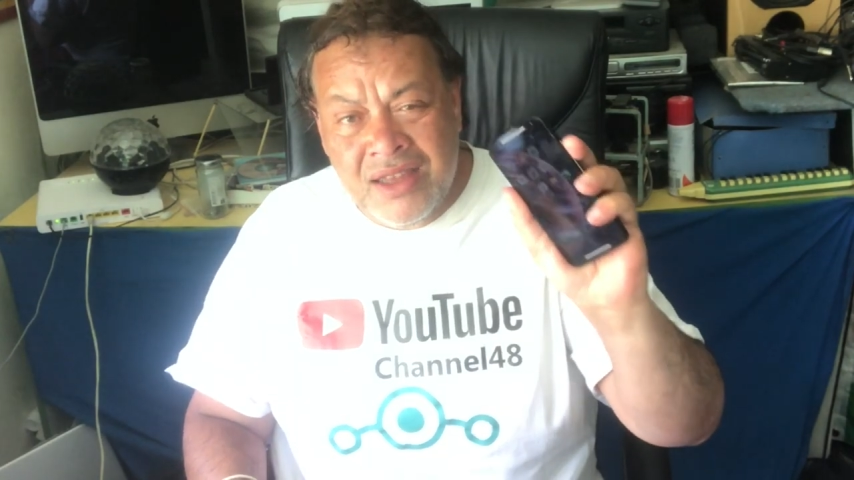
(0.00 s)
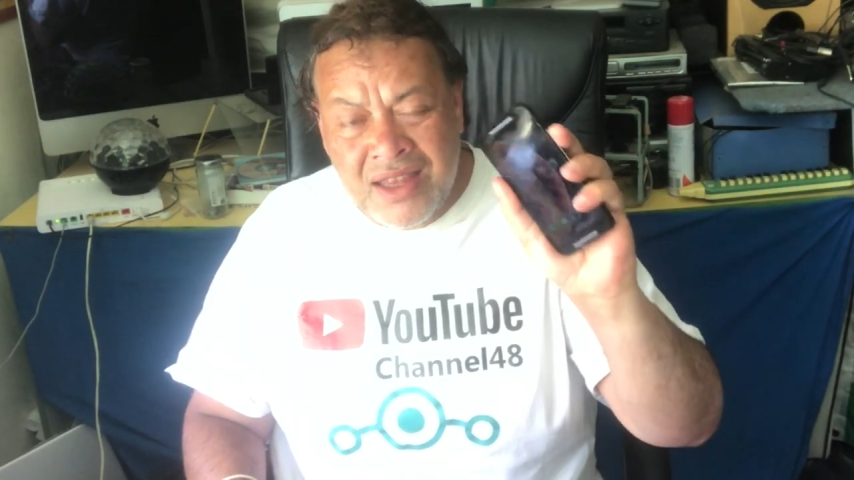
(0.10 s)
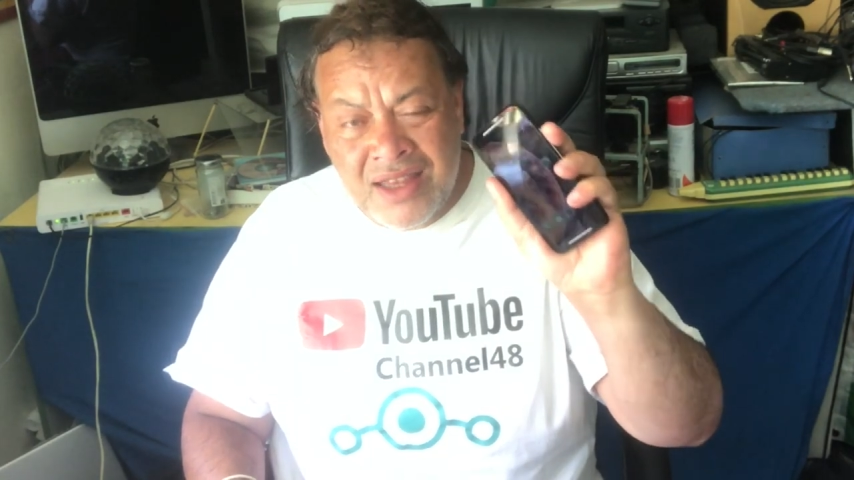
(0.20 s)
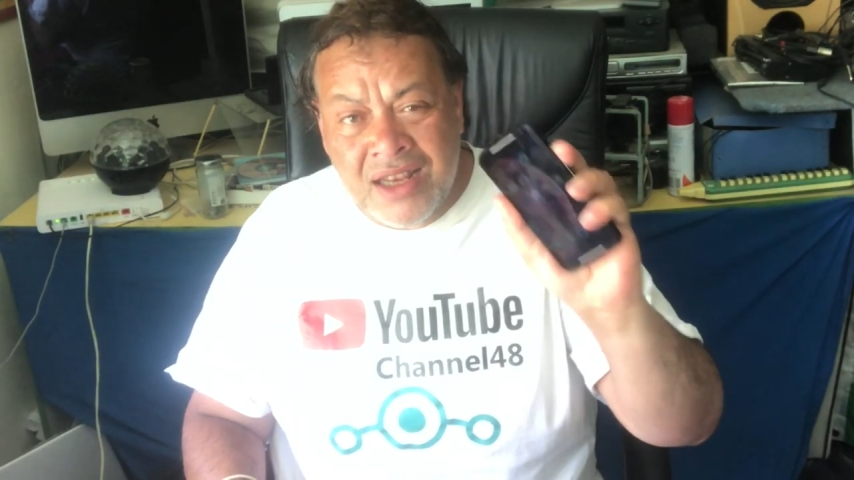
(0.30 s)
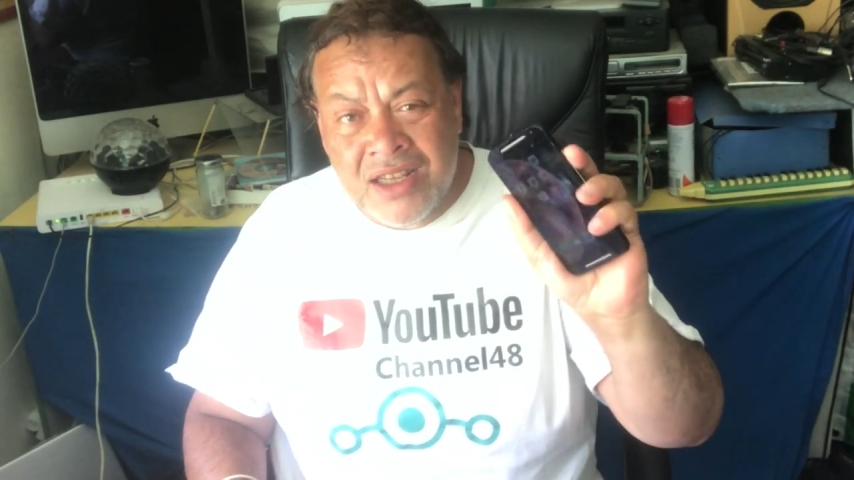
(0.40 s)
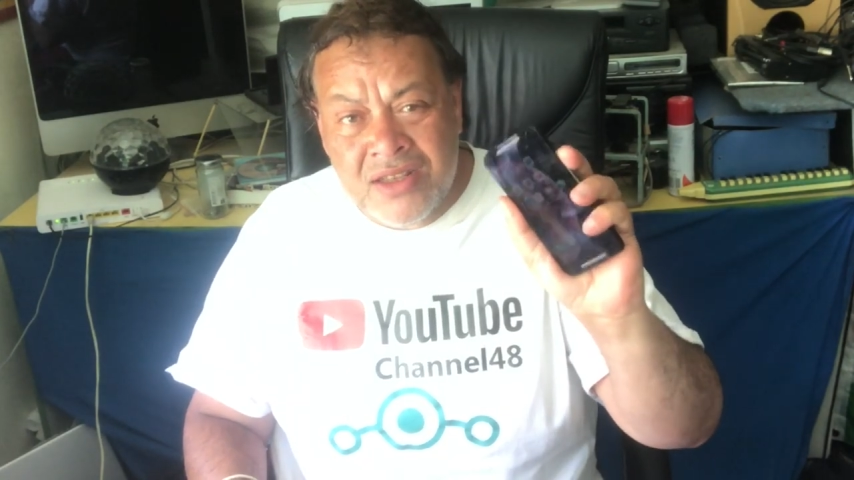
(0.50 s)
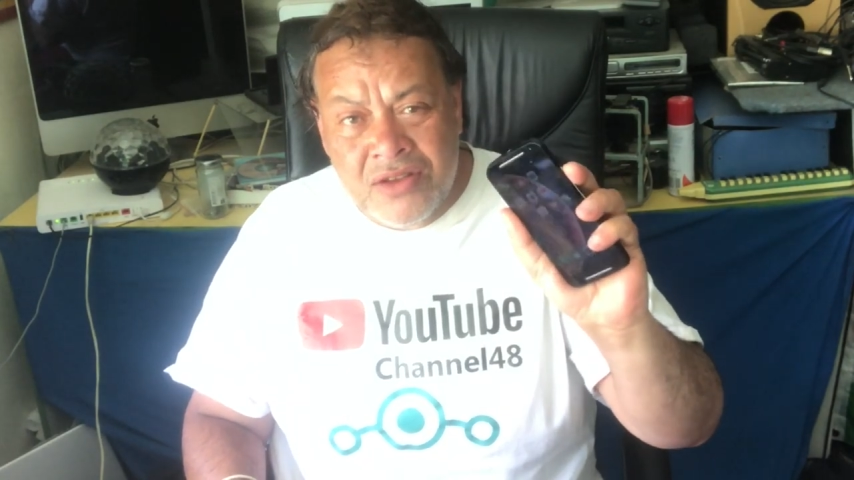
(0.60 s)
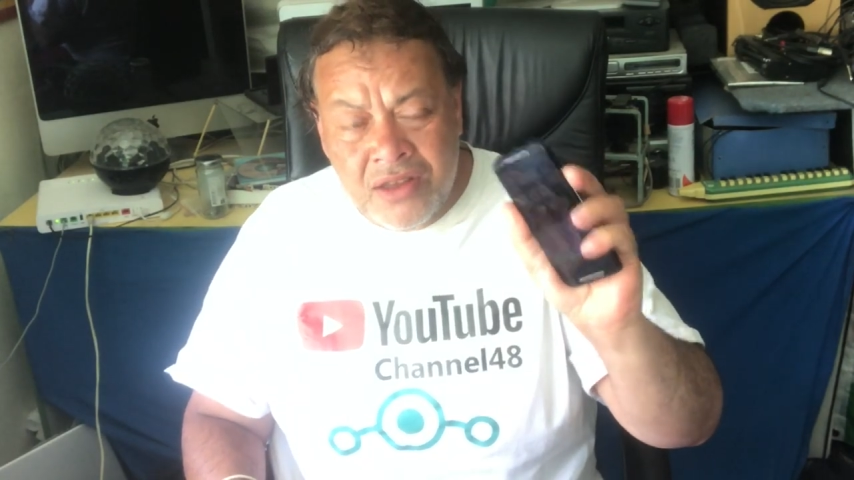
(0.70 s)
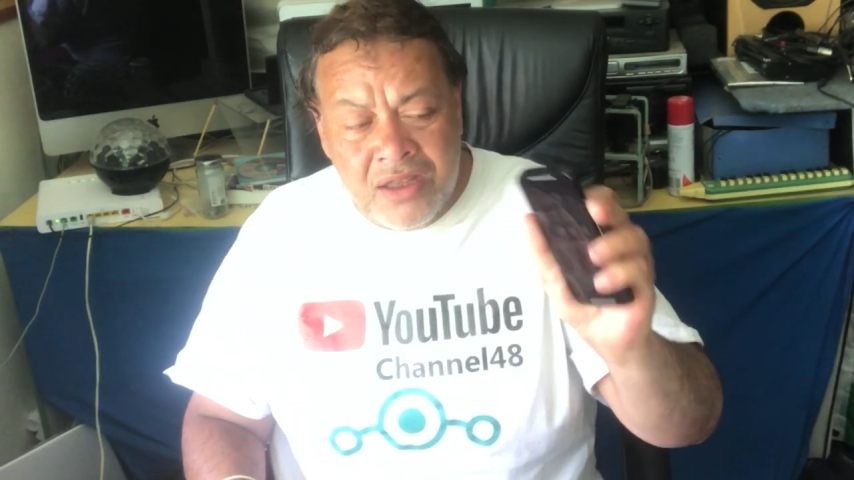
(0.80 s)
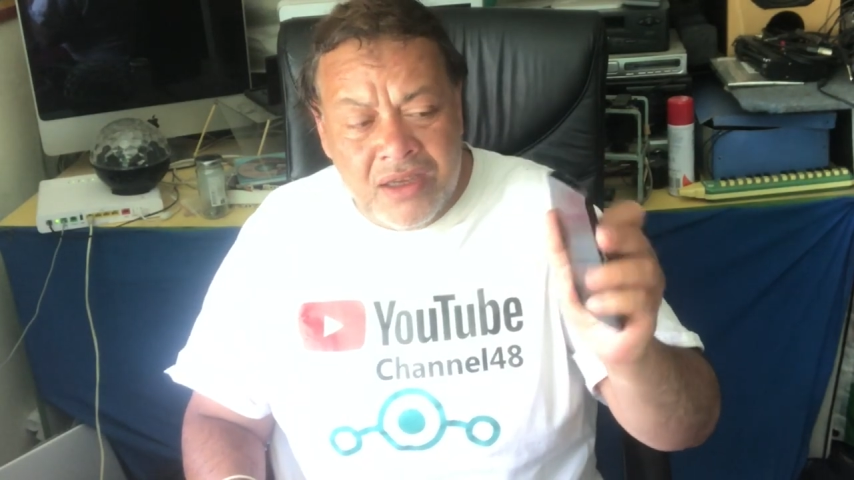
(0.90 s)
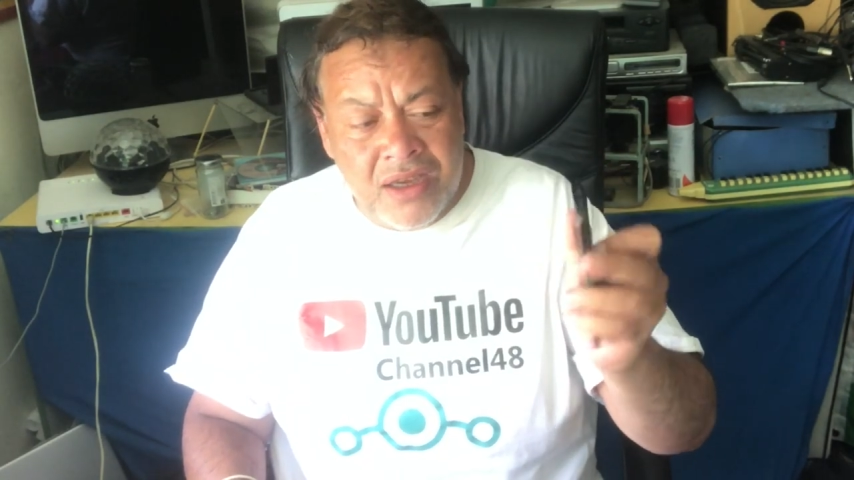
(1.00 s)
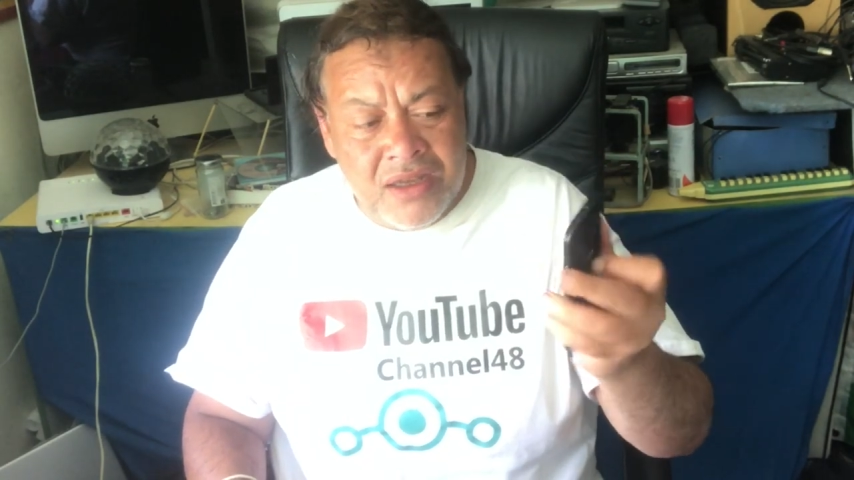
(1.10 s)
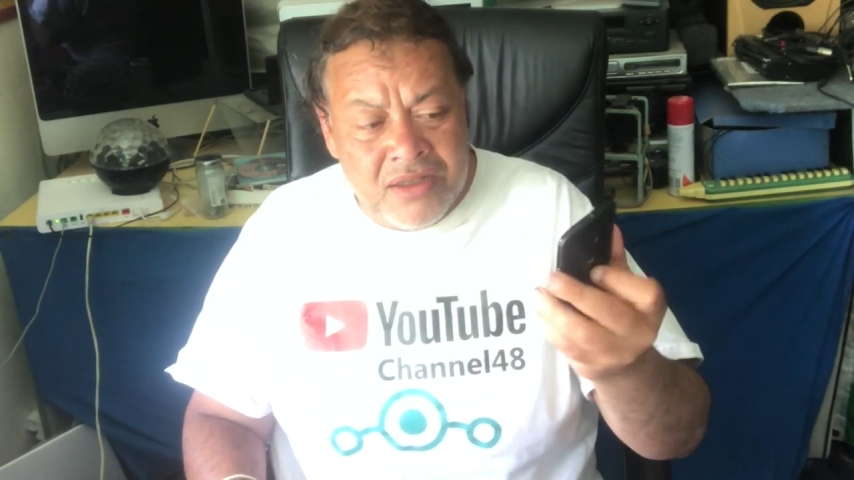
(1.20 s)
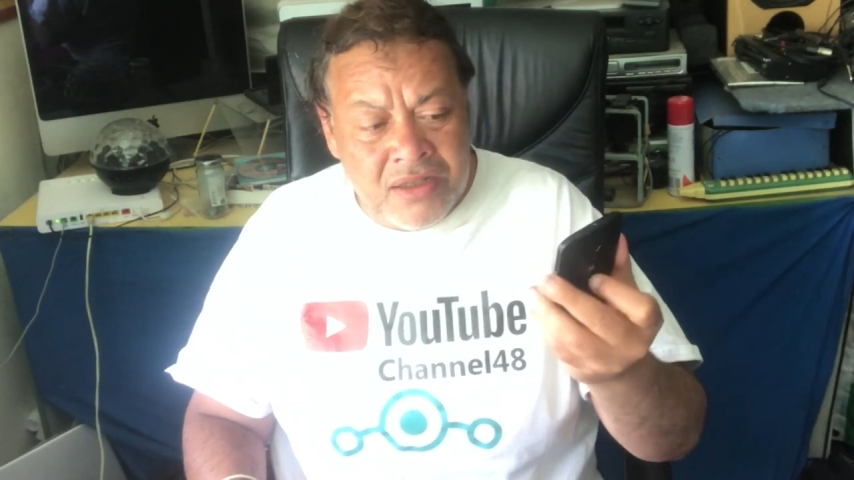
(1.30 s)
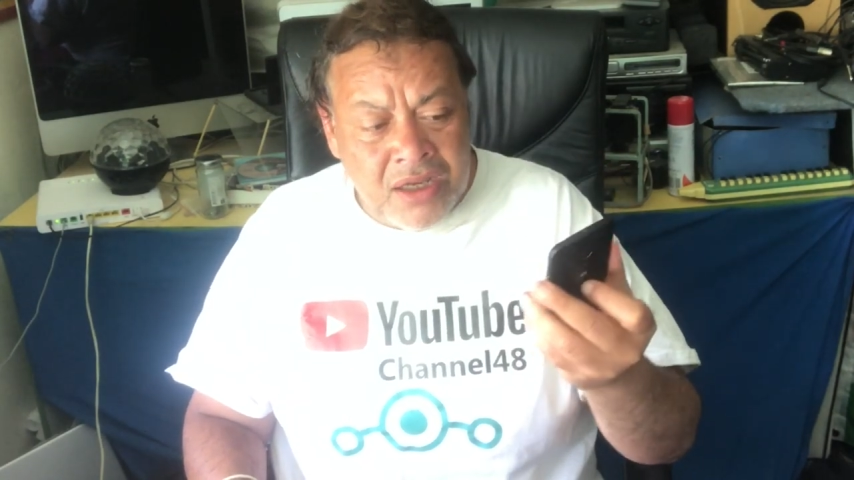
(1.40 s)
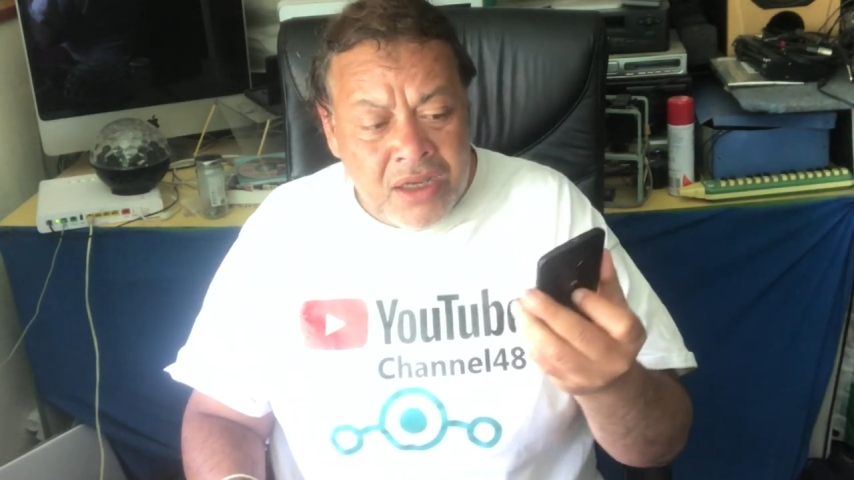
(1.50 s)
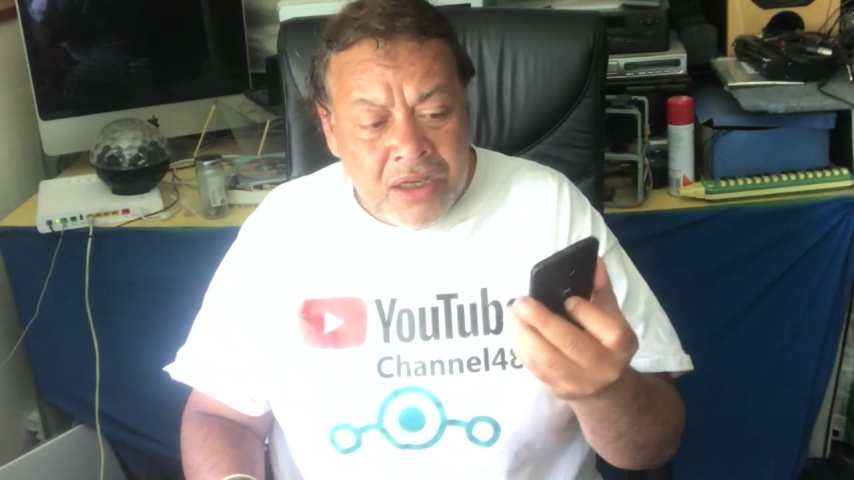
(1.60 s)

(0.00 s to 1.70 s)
that that is not the case,